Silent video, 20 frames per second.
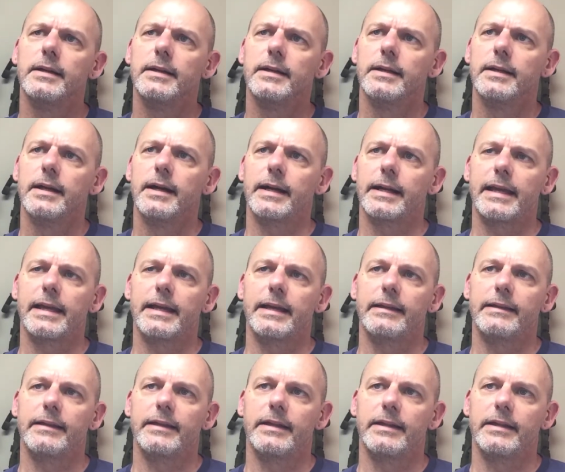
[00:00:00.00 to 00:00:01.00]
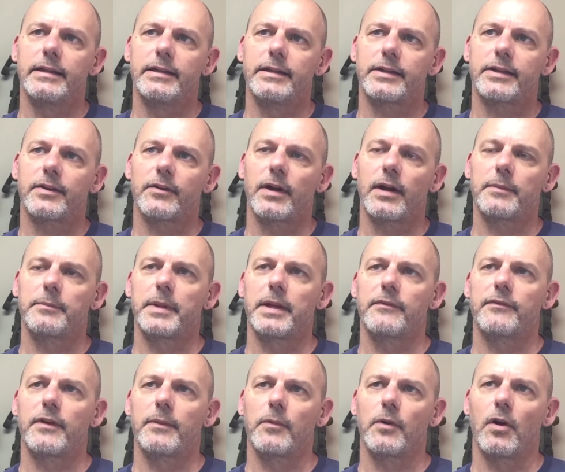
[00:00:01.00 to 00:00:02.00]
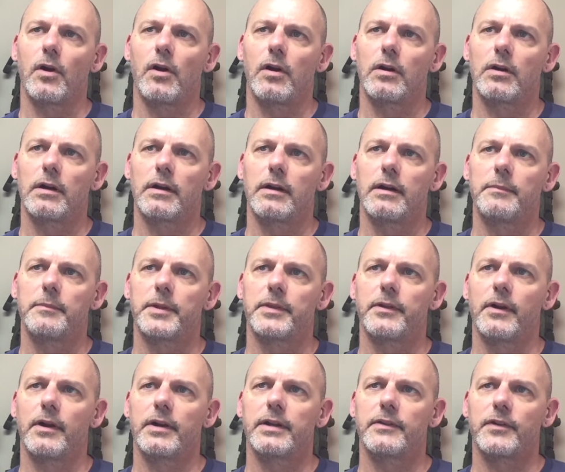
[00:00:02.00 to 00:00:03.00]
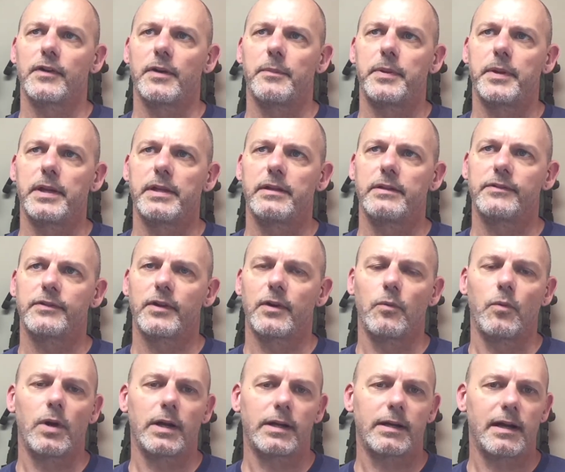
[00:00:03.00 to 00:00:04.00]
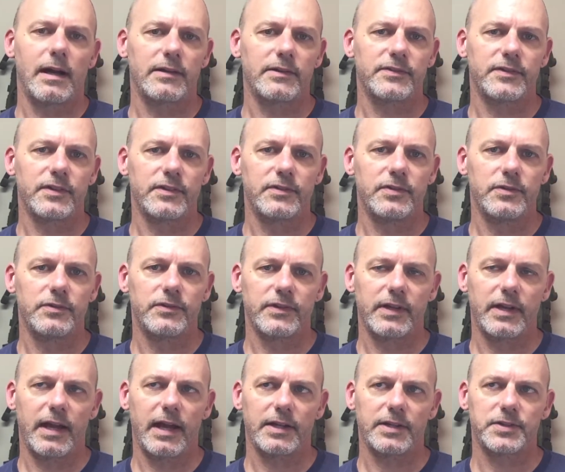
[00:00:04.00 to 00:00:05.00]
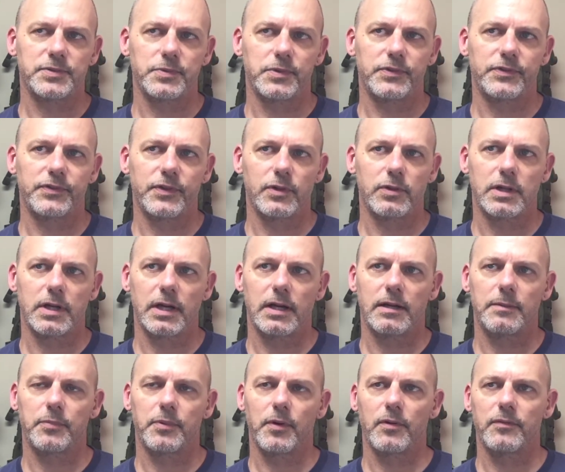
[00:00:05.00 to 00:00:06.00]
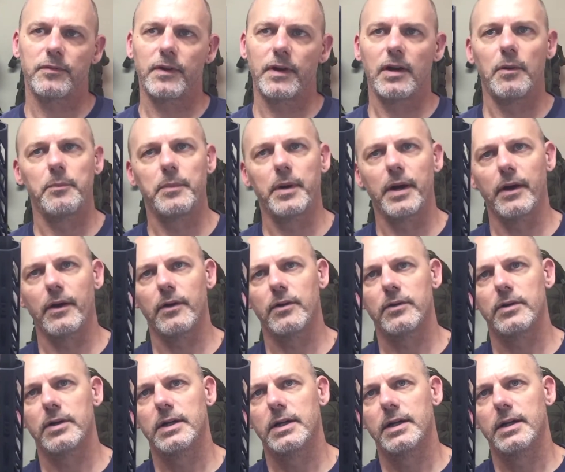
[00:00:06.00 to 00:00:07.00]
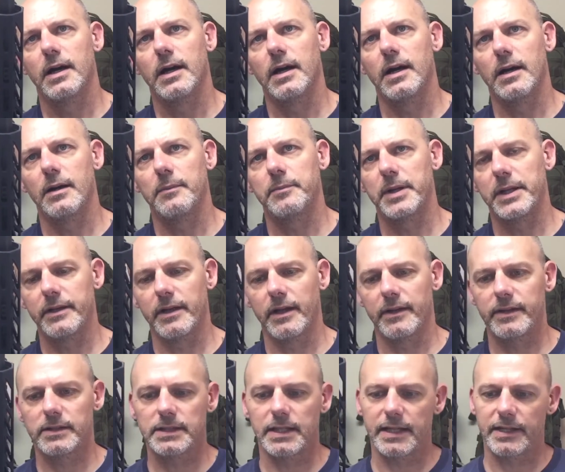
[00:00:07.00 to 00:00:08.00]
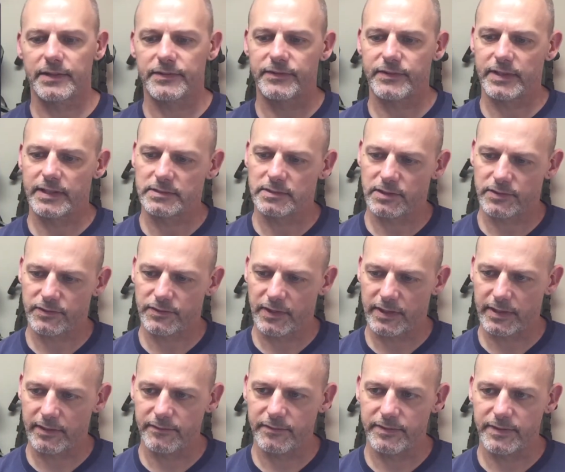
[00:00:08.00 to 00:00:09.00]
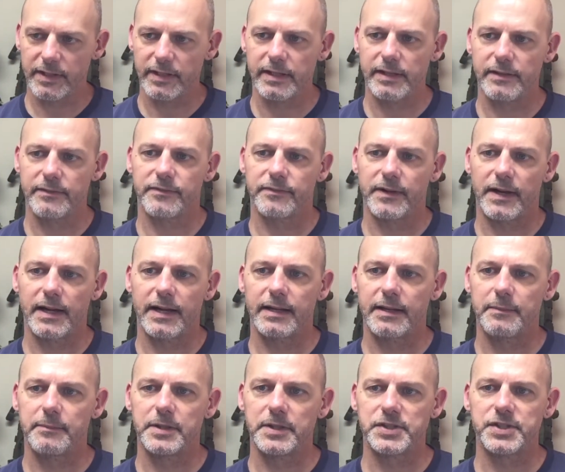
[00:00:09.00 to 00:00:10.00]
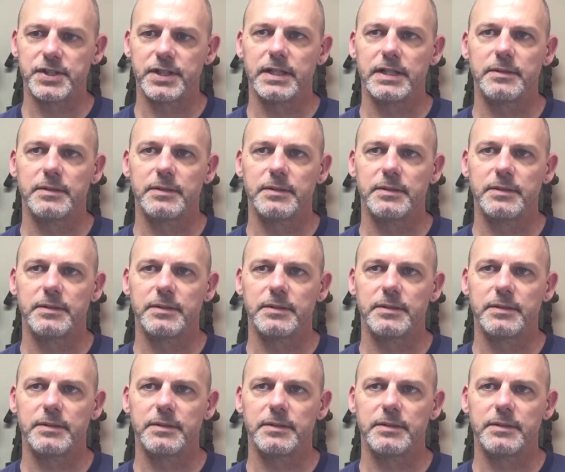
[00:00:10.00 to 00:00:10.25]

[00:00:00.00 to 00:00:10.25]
again, correct me if I'm wrong, but there are different opinions on what constitutes an actual SOCOM profile barrel. But nonetheless, it looks like a very fine machined